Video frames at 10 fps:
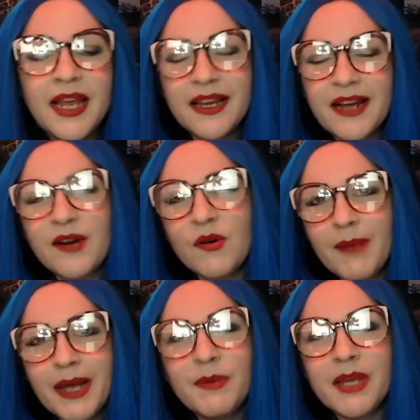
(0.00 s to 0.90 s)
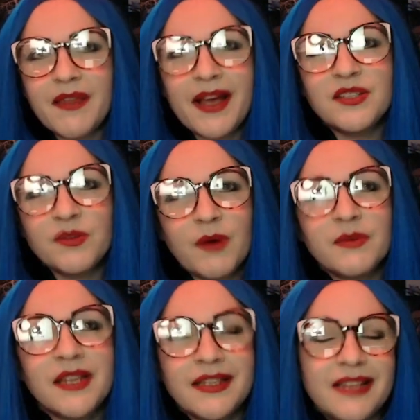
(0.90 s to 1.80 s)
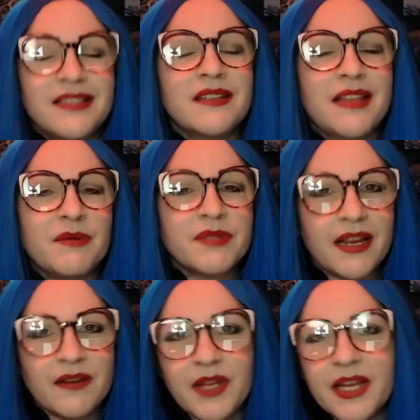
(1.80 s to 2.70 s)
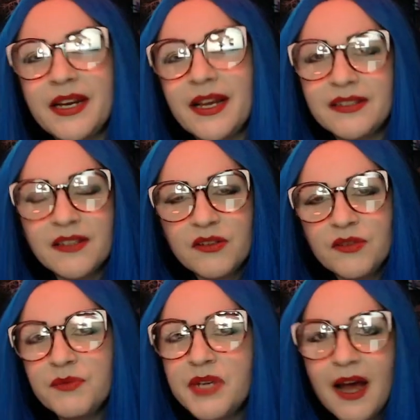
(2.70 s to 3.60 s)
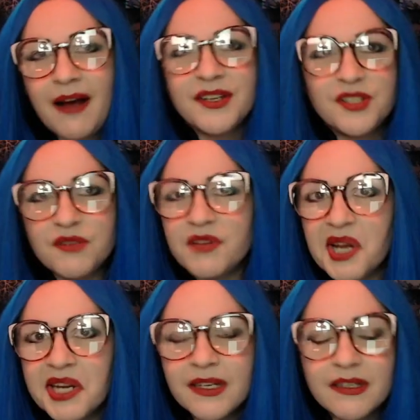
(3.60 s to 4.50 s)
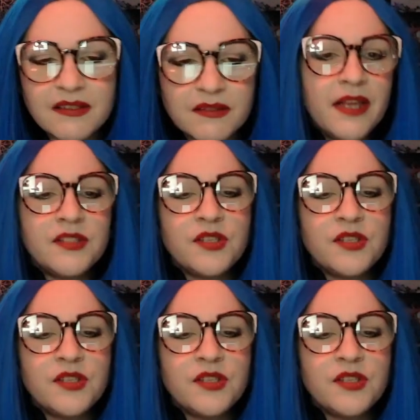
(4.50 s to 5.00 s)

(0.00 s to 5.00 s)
It kind of reminded me of that, so I was like, that was kind of like a nice little nod to the 90s.